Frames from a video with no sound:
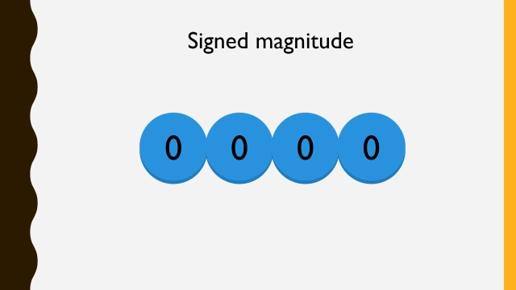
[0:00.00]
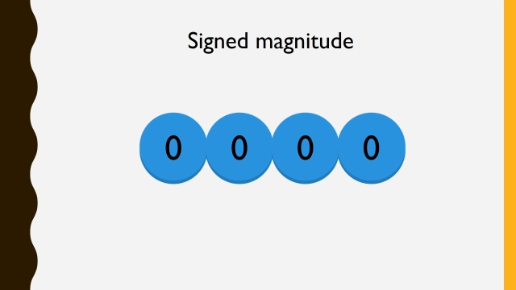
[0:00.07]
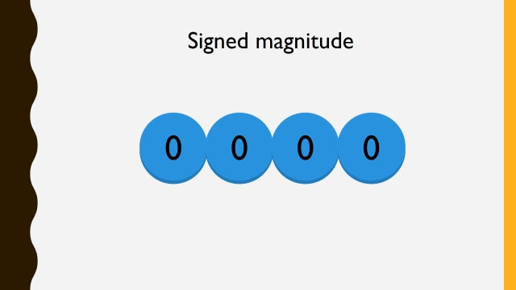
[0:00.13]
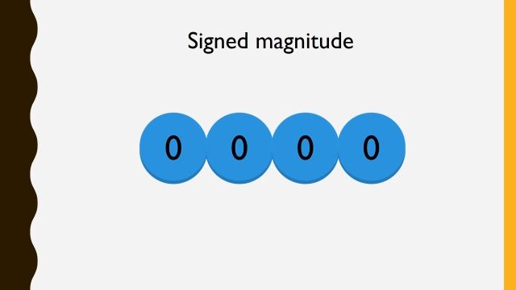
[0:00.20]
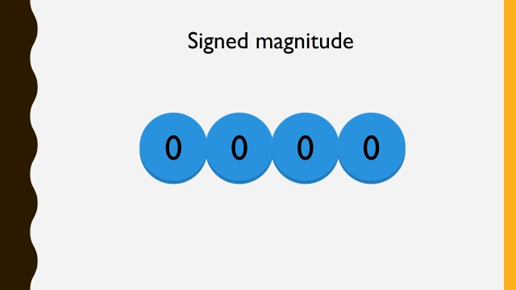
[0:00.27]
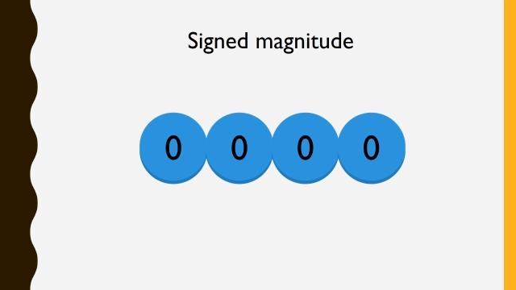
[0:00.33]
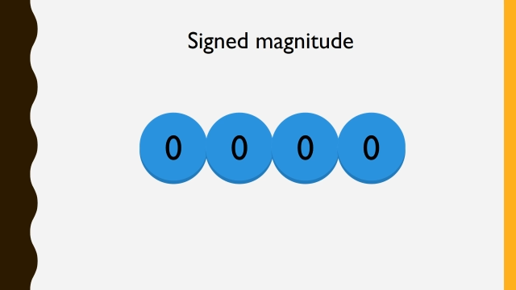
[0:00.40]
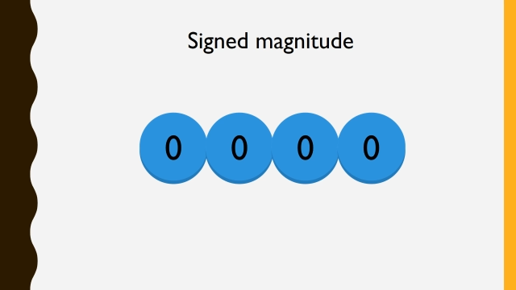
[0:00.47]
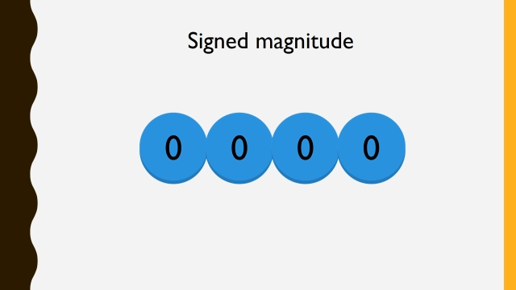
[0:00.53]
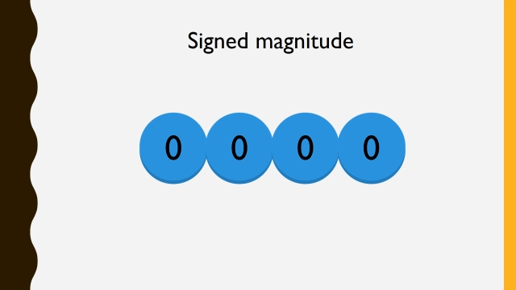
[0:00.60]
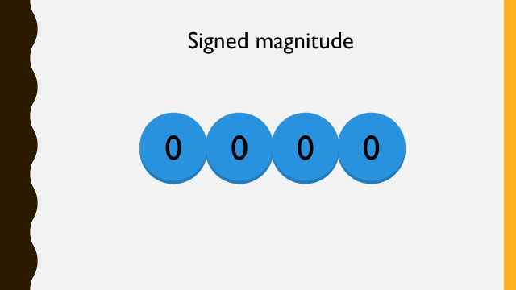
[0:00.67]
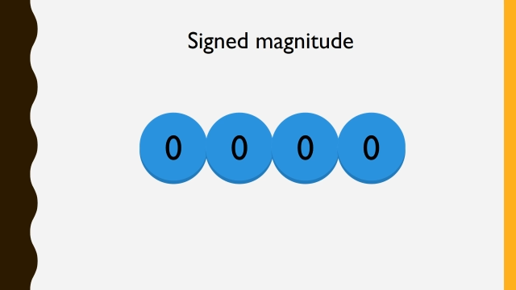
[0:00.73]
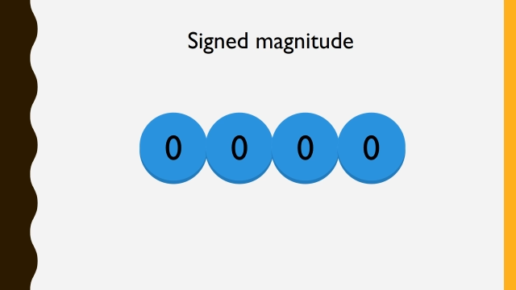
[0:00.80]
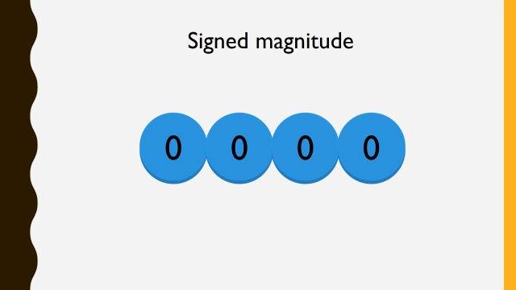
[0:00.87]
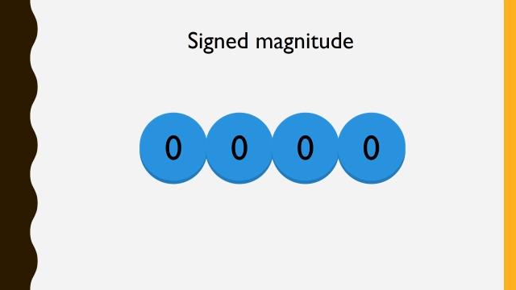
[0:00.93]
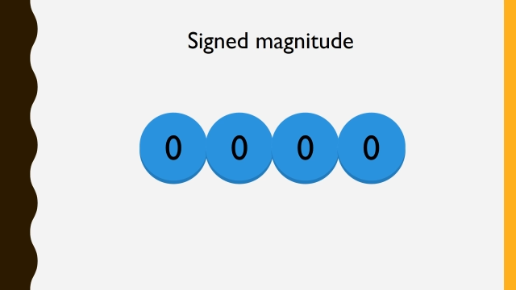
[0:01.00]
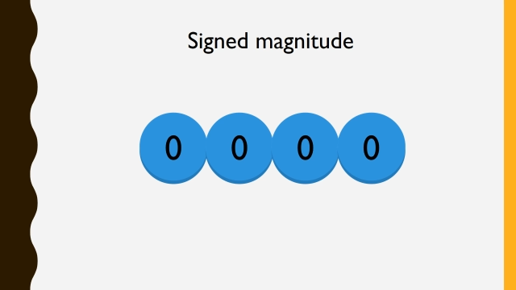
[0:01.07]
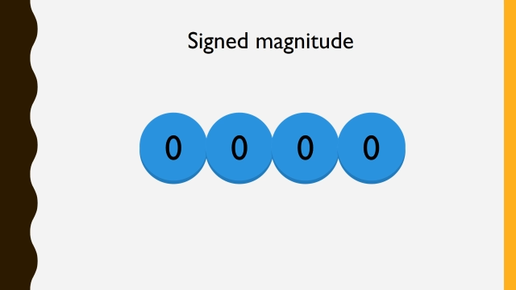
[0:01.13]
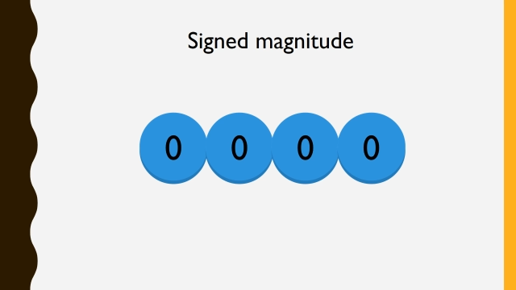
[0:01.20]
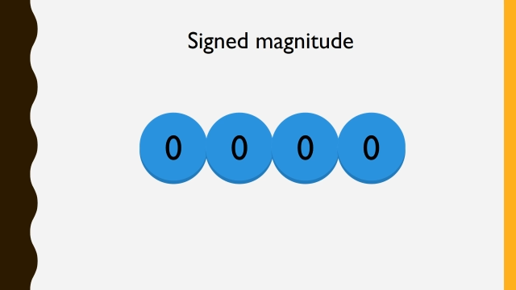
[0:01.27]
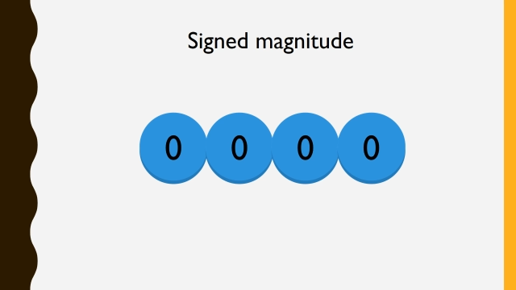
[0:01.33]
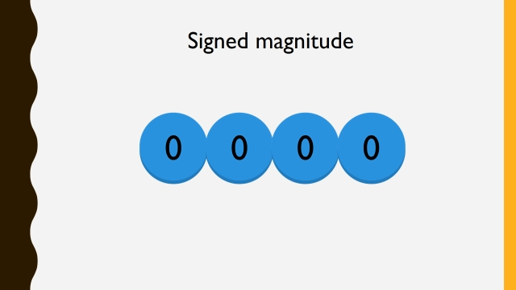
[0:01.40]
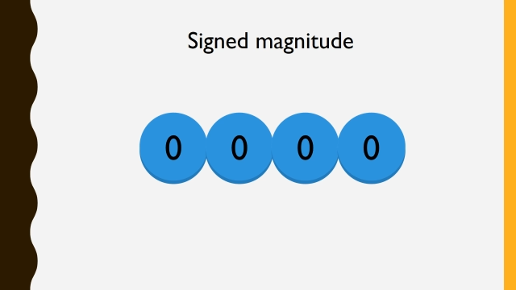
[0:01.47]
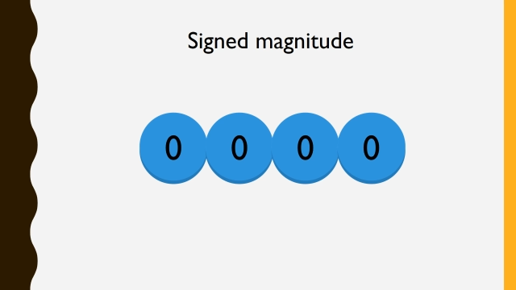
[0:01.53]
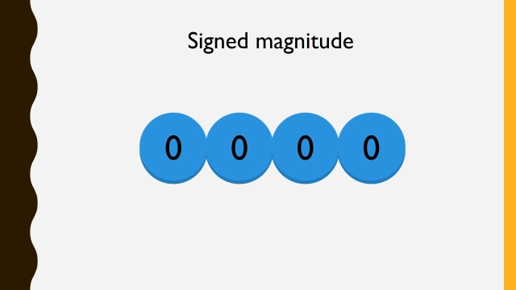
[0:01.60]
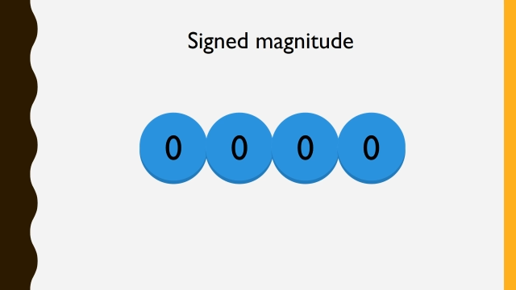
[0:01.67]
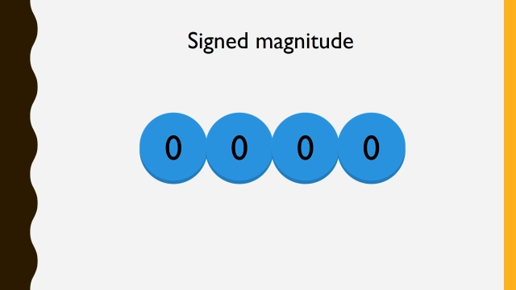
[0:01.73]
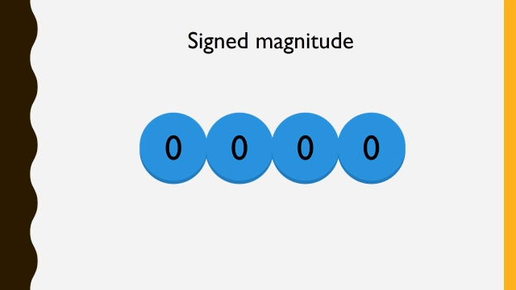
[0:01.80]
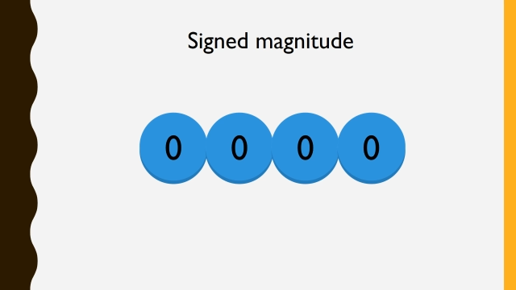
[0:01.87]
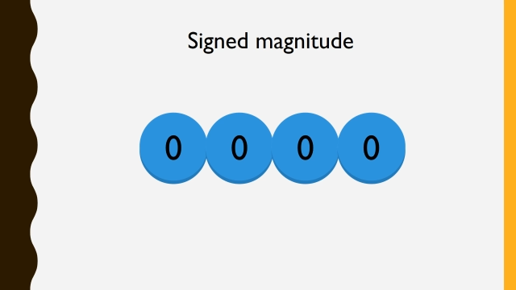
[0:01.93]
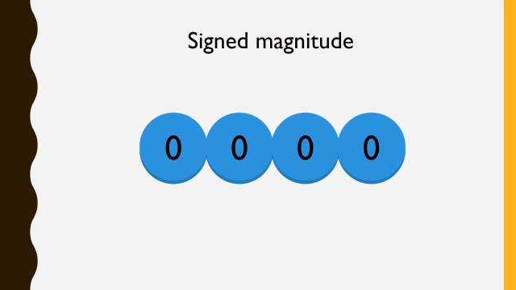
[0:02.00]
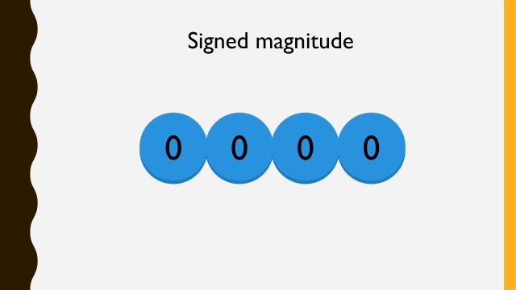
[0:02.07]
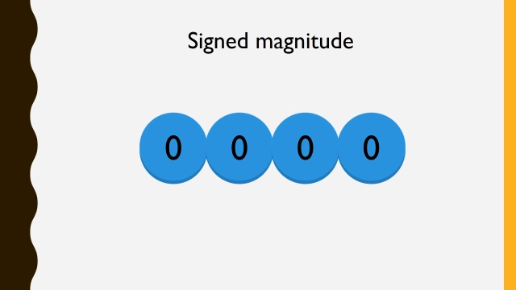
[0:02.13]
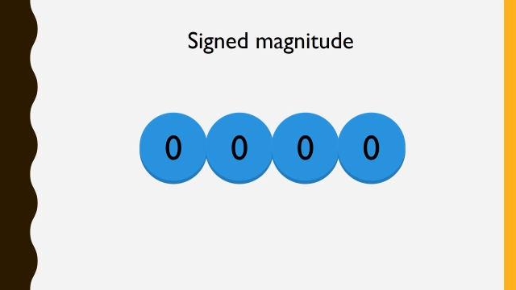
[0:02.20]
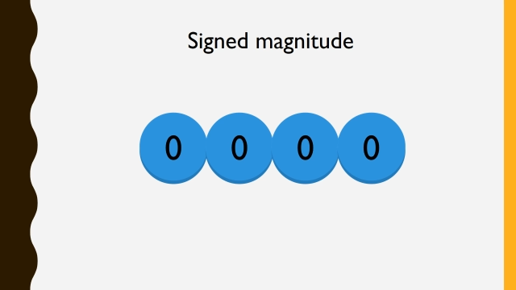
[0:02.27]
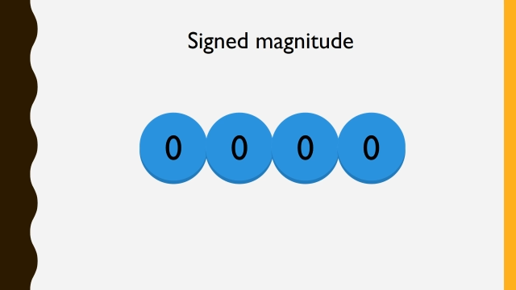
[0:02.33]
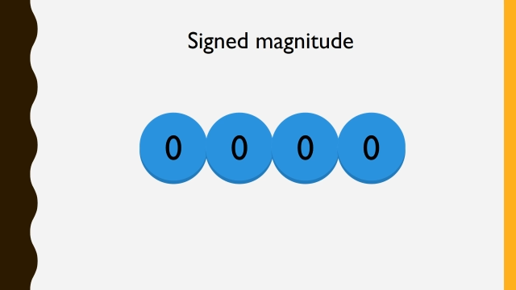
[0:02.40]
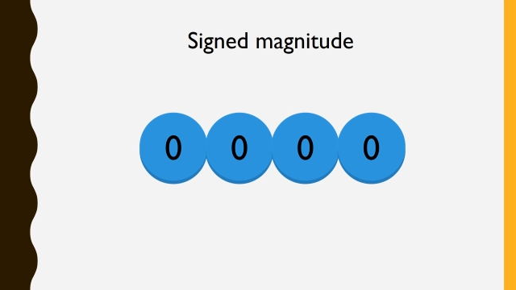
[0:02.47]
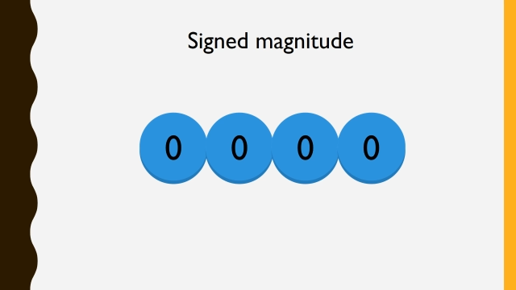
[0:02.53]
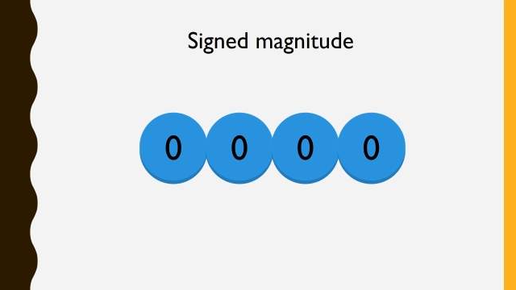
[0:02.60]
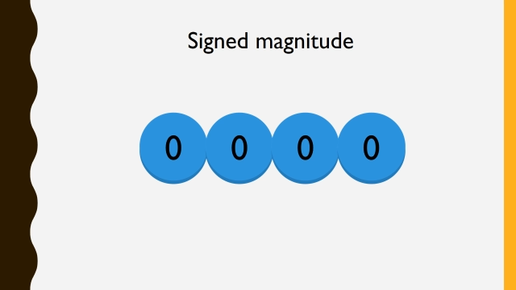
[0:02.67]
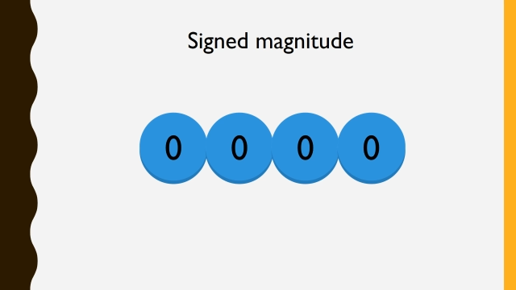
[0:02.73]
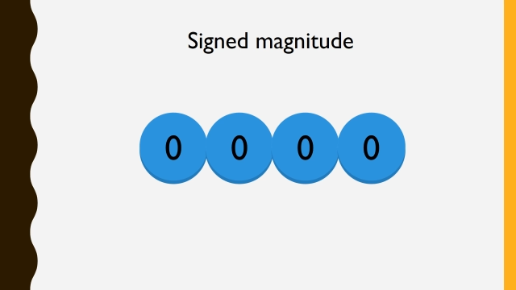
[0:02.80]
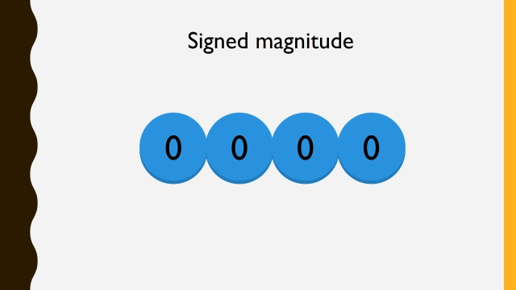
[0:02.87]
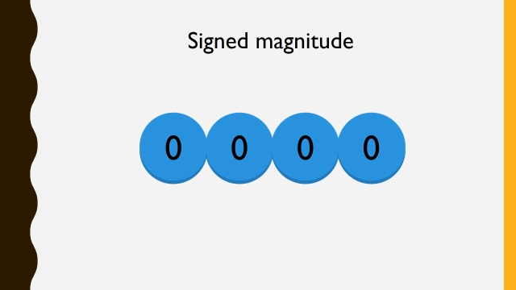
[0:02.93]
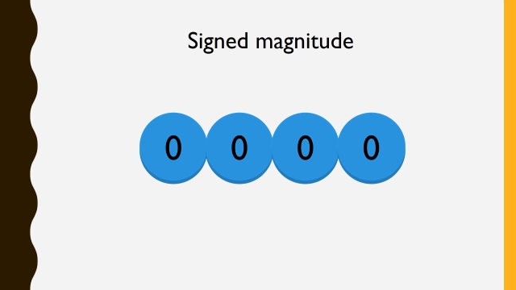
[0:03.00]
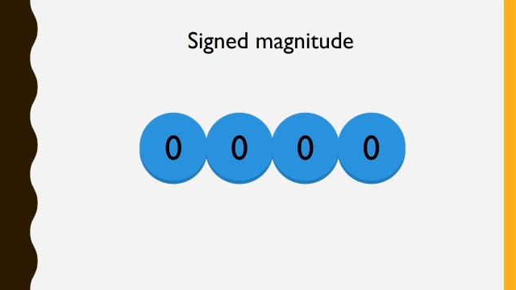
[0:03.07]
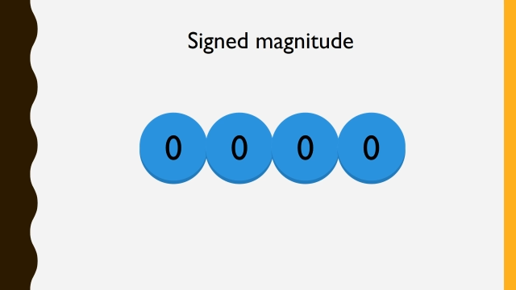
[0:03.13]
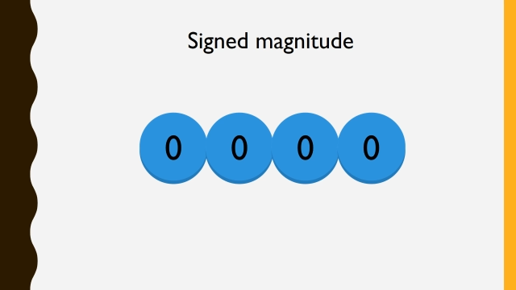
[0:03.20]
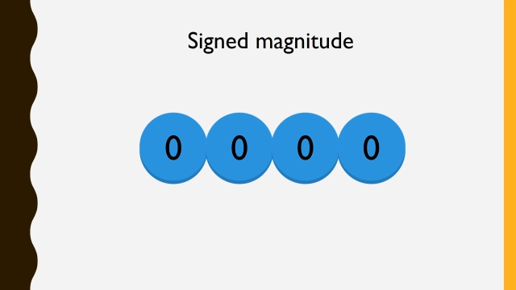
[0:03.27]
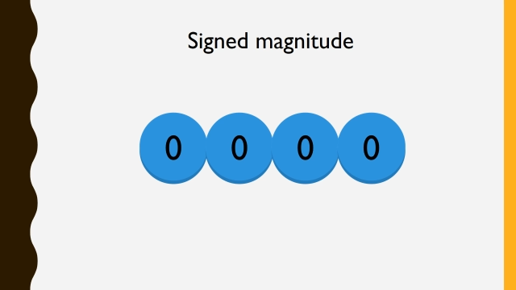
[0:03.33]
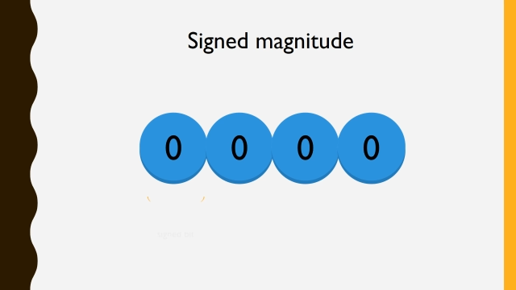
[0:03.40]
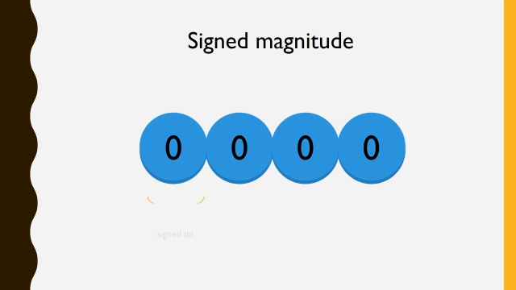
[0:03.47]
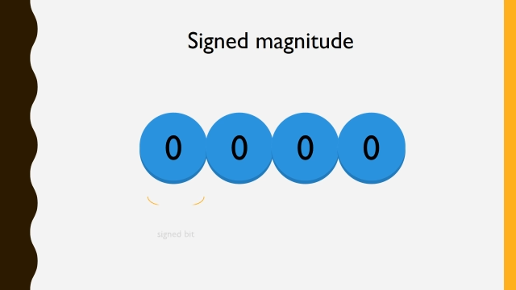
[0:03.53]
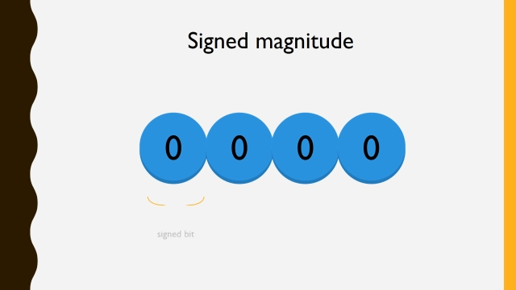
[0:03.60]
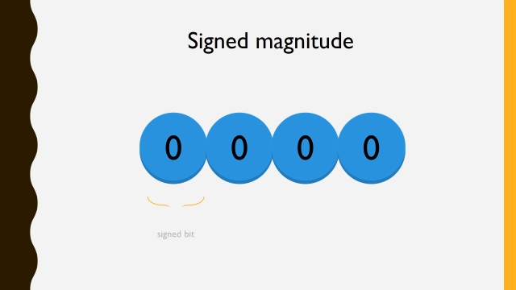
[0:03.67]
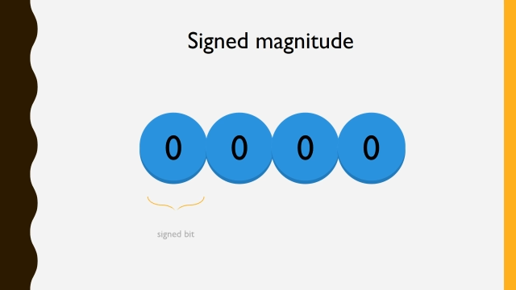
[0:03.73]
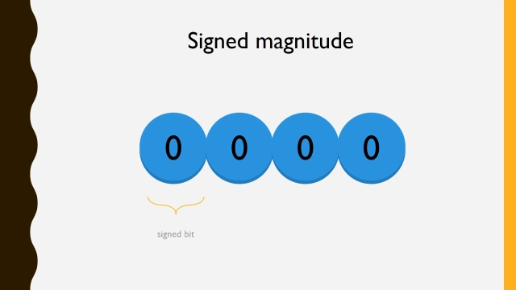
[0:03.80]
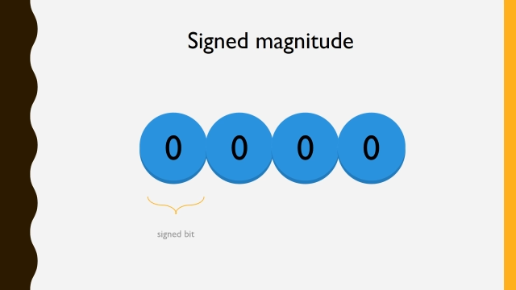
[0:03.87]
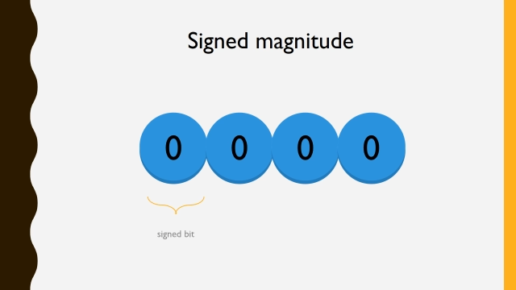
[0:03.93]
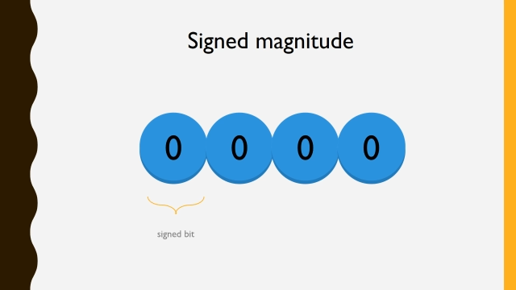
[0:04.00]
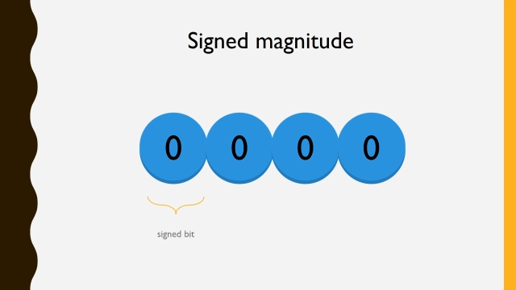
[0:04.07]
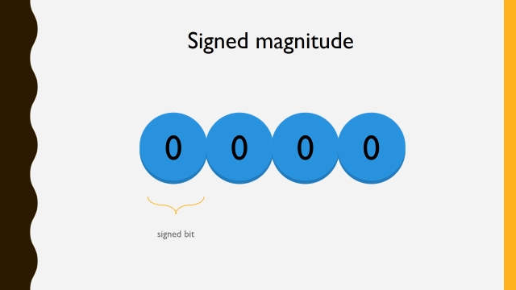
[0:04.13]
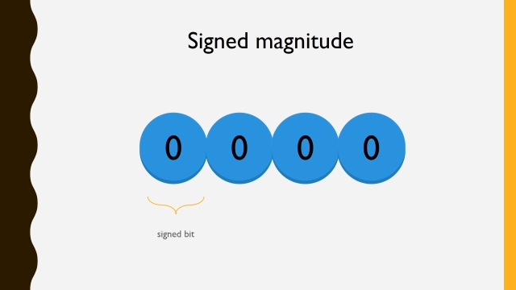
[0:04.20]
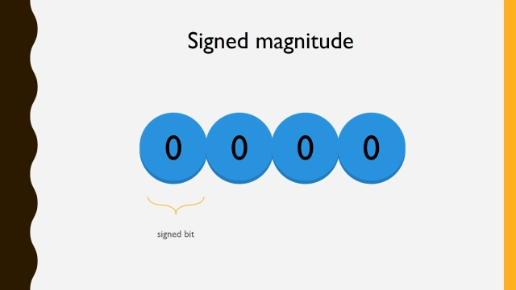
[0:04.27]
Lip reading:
No face is visible, so there are no lips to read.